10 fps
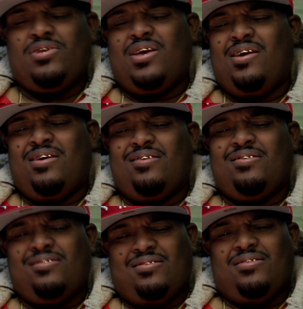Oh yeah.
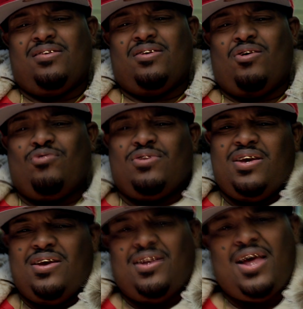A
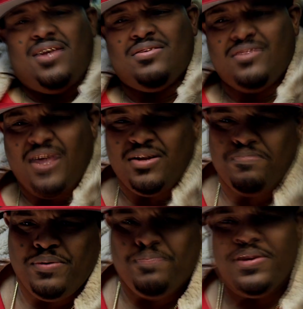lot
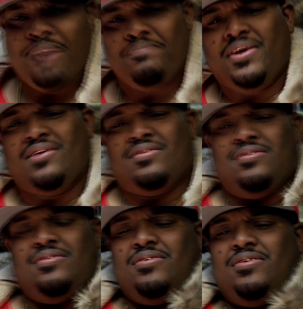of people I meet.
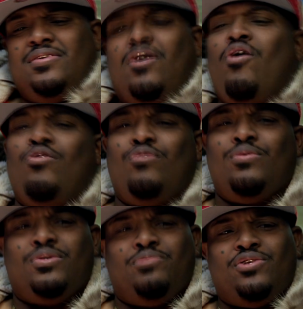
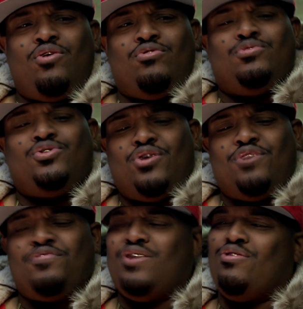Oh, you
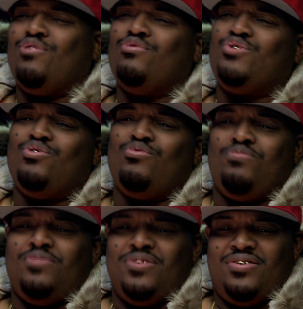saw your video on
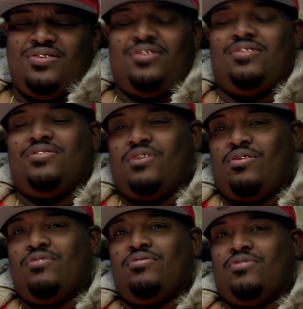YouTube.
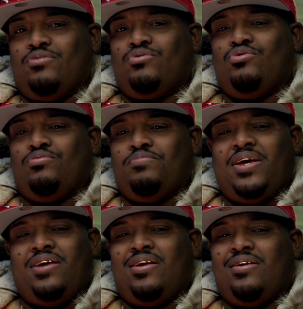So YouTube,
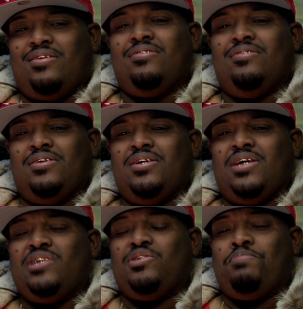man,
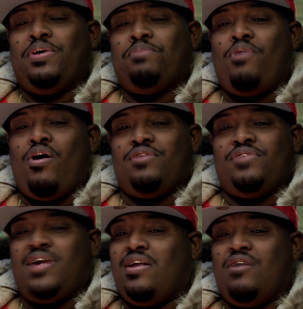is a big part
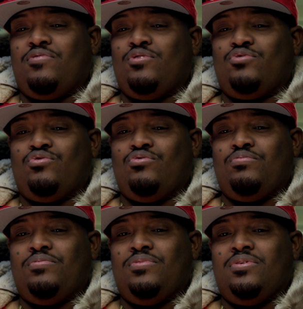of it. I love YouTube.